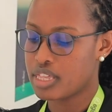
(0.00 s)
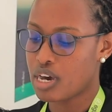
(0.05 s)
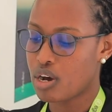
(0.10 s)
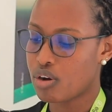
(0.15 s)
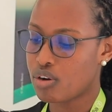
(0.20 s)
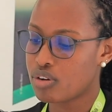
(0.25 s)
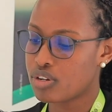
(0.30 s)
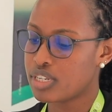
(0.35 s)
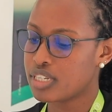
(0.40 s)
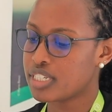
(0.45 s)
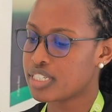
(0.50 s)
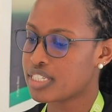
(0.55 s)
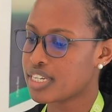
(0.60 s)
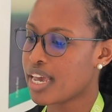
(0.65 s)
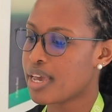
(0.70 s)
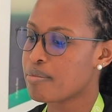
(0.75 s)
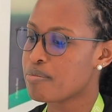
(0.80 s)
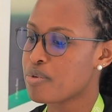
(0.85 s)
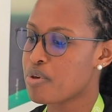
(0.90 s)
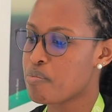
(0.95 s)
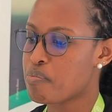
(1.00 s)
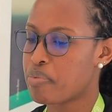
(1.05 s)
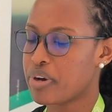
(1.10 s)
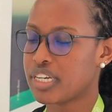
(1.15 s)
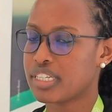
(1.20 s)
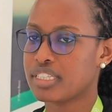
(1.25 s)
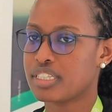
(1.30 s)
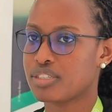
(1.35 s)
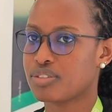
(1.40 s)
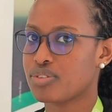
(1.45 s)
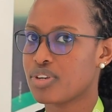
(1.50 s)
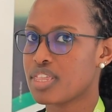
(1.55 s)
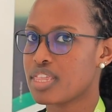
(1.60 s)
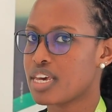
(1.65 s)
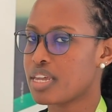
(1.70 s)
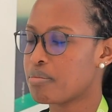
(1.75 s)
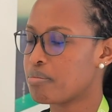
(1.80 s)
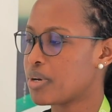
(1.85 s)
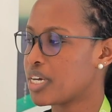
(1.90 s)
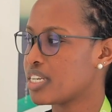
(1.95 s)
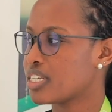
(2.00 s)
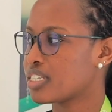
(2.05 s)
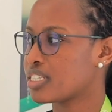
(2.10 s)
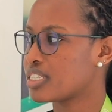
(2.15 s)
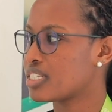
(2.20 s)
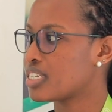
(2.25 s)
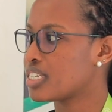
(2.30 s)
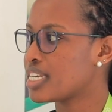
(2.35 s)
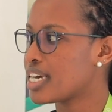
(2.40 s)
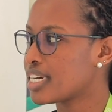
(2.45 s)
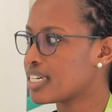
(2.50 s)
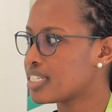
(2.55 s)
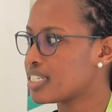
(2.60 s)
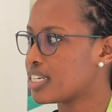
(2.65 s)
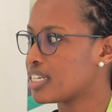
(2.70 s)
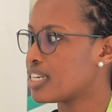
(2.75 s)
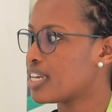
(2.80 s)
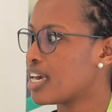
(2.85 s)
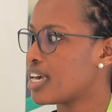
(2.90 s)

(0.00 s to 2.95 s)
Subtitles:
the only time you pass is when that money is deducted.